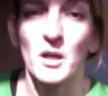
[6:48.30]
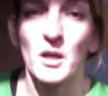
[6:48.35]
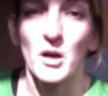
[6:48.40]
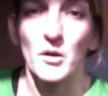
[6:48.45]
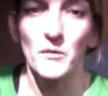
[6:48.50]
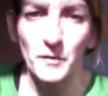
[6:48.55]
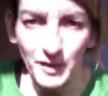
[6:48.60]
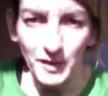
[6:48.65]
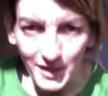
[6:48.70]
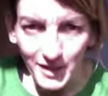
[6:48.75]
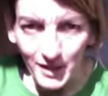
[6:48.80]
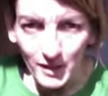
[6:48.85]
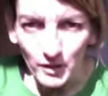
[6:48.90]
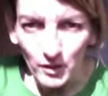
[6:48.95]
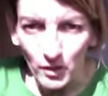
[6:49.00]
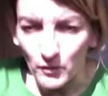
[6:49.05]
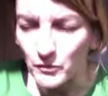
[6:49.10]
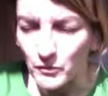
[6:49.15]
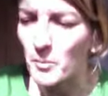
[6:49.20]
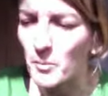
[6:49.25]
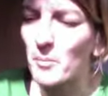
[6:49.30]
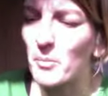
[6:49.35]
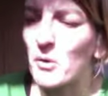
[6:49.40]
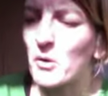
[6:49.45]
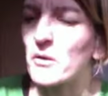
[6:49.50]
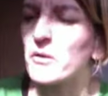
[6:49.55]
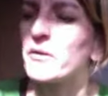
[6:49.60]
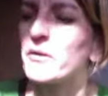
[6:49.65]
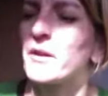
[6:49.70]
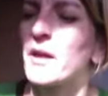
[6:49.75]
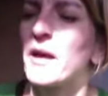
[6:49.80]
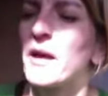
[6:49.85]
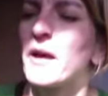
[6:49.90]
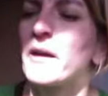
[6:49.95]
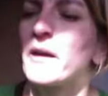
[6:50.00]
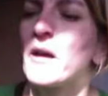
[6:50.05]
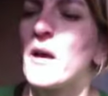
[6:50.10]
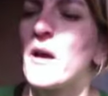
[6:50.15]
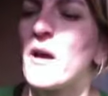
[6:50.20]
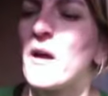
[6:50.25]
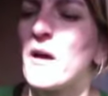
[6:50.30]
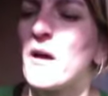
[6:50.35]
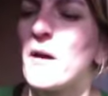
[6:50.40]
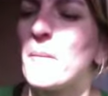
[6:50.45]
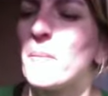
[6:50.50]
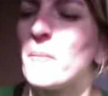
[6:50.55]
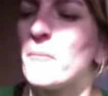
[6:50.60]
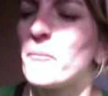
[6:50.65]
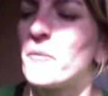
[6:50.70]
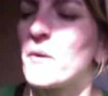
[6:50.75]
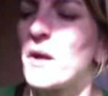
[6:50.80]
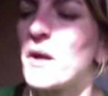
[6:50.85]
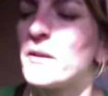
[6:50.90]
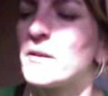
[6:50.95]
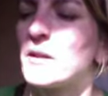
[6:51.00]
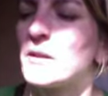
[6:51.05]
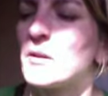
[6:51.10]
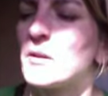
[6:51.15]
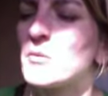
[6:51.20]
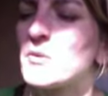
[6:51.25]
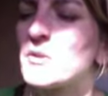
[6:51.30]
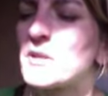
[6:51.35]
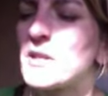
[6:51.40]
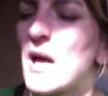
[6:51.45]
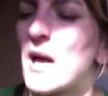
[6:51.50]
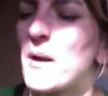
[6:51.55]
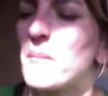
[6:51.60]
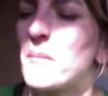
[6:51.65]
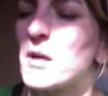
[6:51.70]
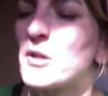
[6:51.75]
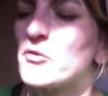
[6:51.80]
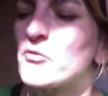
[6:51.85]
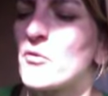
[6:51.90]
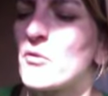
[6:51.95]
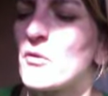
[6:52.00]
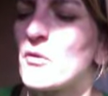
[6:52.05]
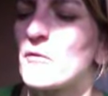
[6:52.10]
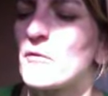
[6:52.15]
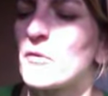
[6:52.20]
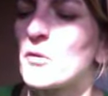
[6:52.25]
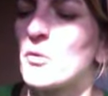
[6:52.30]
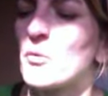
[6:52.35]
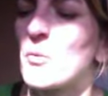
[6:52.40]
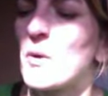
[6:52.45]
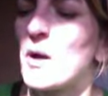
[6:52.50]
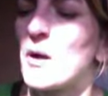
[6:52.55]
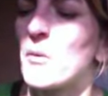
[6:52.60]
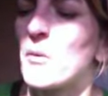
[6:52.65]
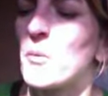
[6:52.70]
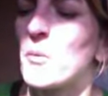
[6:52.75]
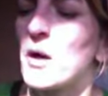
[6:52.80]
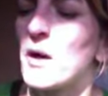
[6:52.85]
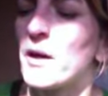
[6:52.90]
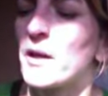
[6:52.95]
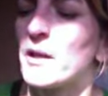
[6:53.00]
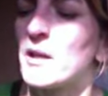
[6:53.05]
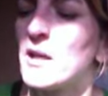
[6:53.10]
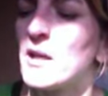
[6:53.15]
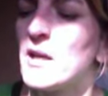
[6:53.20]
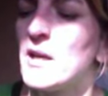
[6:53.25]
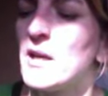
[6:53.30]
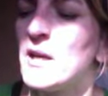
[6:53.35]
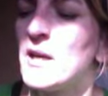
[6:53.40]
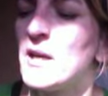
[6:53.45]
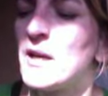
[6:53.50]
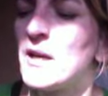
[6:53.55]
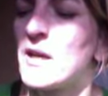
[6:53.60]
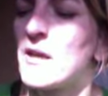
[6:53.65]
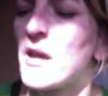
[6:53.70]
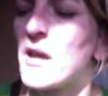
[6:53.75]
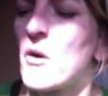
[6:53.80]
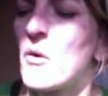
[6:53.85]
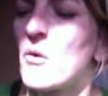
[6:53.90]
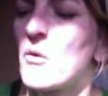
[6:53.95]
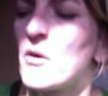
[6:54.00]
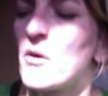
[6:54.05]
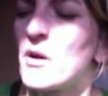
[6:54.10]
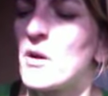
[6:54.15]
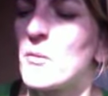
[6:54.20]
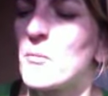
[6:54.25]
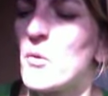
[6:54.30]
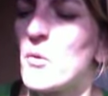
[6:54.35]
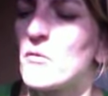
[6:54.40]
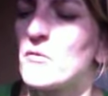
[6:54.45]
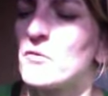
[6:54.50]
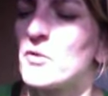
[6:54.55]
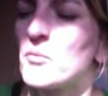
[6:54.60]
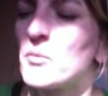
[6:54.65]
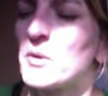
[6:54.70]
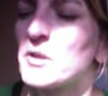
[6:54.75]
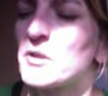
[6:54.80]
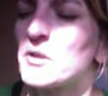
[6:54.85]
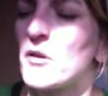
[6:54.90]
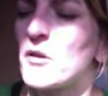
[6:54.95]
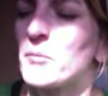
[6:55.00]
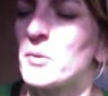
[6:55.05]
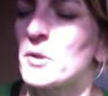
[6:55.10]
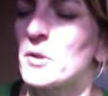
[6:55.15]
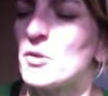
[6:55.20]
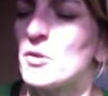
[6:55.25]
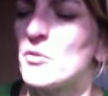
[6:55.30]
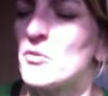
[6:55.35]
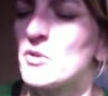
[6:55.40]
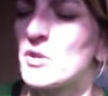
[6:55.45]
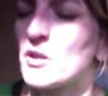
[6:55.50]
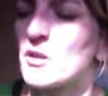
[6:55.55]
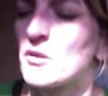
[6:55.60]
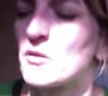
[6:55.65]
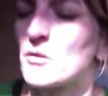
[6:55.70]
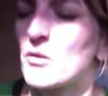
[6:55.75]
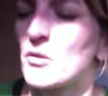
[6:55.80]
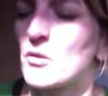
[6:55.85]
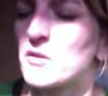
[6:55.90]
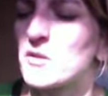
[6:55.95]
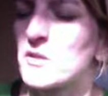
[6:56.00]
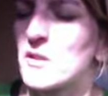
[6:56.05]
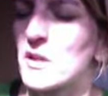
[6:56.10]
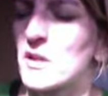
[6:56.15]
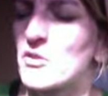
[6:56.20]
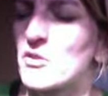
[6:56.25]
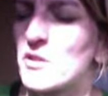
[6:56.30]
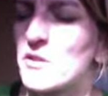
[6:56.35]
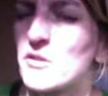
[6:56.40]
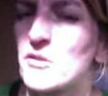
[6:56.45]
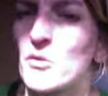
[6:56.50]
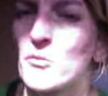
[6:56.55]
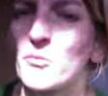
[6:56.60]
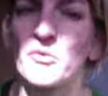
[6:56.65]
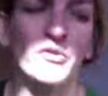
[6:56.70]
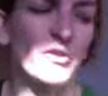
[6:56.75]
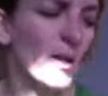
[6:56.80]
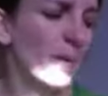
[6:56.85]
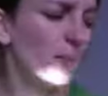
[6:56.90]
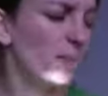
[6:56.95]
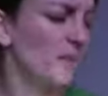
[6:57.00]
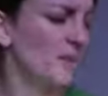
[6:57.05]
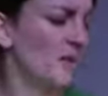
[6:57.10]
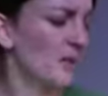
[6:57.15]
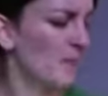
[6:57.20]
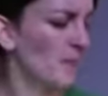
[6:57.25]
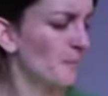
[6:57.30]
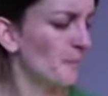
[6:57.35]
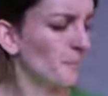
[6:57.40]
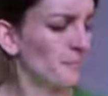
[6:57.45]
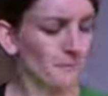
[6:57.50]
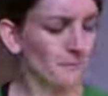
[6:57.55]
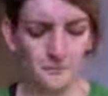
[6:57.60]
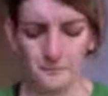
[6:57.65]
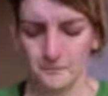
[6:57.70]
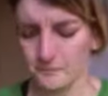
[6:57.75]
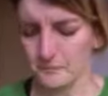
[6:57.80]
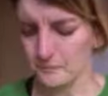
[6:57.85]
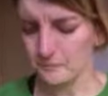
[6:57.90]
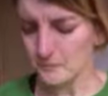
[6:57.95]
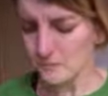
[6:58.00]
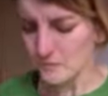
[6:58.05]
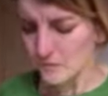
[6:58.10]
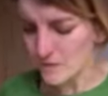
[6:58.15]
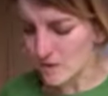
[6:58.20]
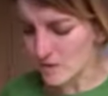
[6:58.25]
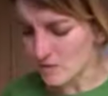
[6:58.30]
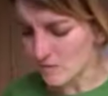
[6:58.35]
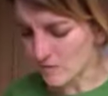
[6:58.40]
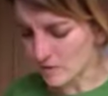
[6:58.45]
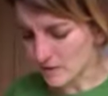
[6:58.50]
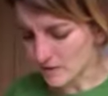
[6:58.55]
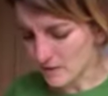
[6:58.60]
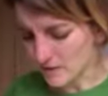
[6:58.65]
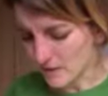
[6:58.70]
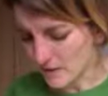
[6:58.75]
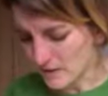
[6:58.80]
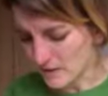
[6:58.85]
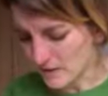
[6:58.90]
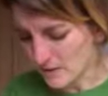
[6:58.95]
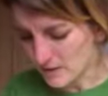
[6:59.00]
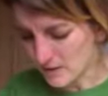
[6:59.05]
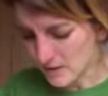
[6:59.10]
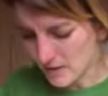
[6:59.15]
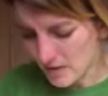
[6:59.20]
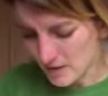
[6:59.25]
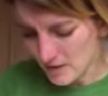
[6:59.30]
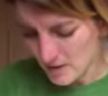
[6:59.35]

over a year ago for my birthday, and then it was sat in my drawer for quite a while, and now over the winter I've been using it lots. Actually, it's almost empty. It's really nice.